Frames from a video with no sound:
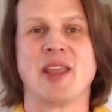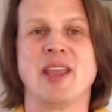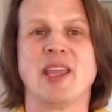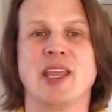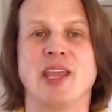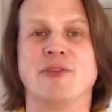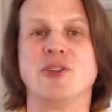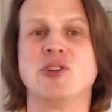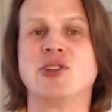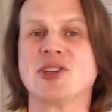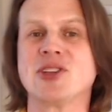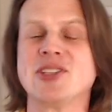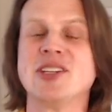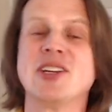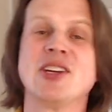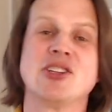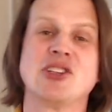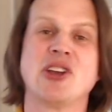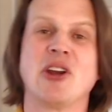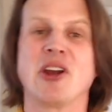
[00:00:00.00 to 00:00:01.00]
If you just need
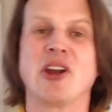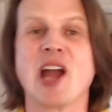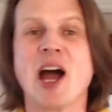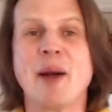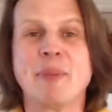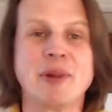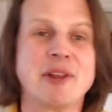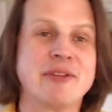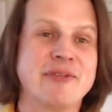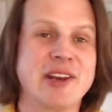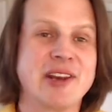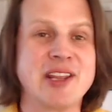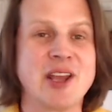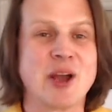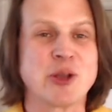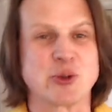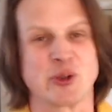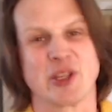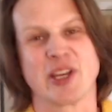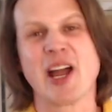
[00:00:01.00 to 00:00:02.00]
to share a couple of
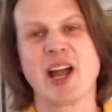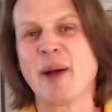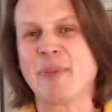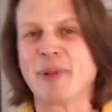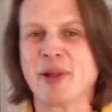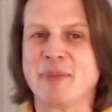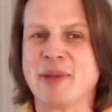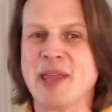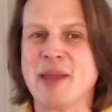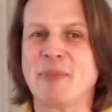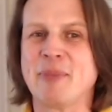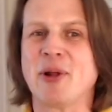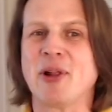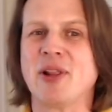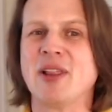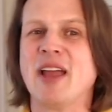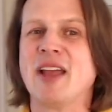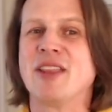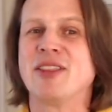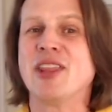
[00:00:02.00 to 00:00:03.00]
videos with a couple of people,
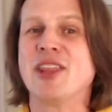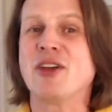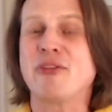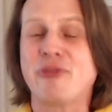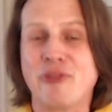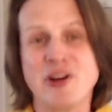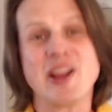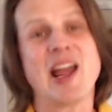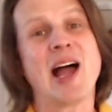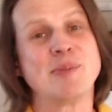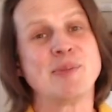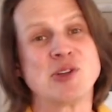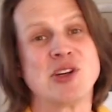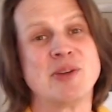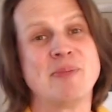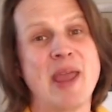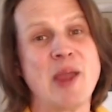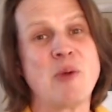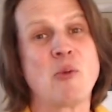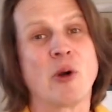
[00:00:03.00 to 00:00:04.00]
then the free option
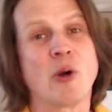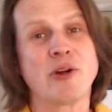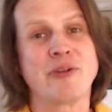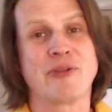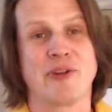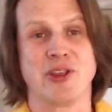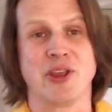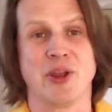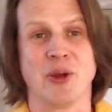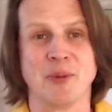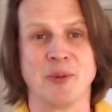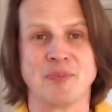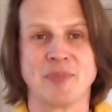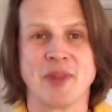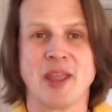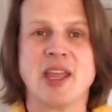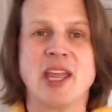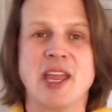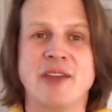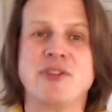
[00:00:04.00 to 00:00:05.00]
may work for you.
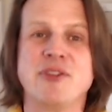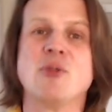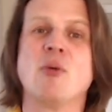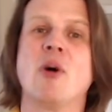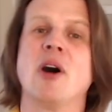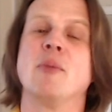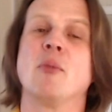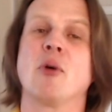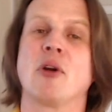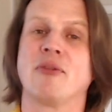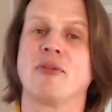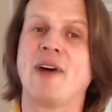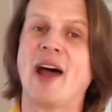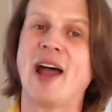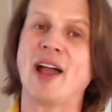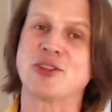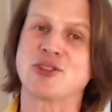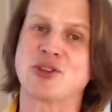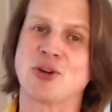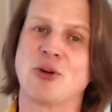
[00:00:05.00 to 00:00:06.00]
If you want more
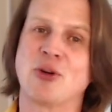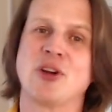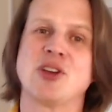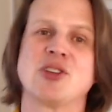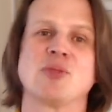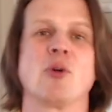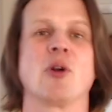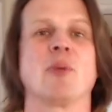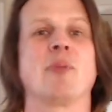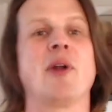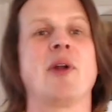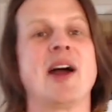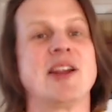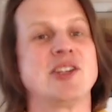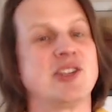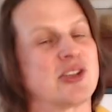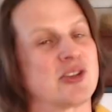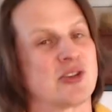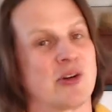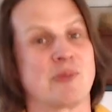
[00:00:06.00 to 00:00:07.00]
file storage, more
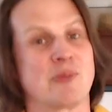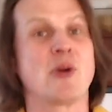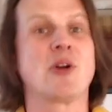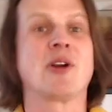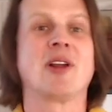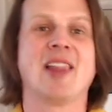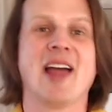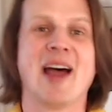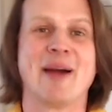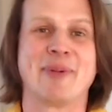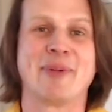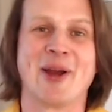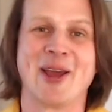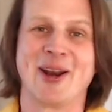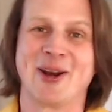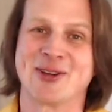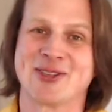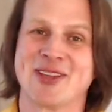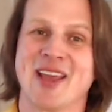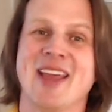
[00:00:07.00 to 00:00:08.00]
projects, or more
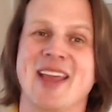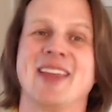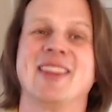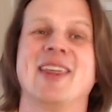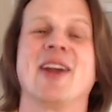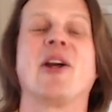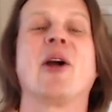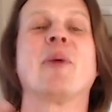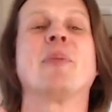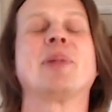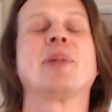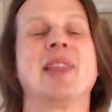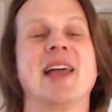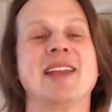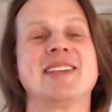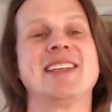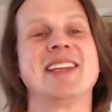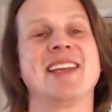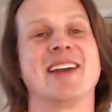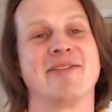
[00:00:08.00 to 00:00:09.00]
collaborators, there are
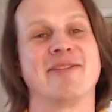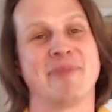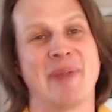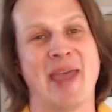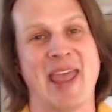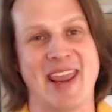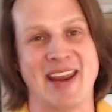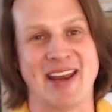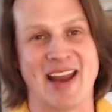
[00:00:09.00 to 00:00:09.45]
plenty of paid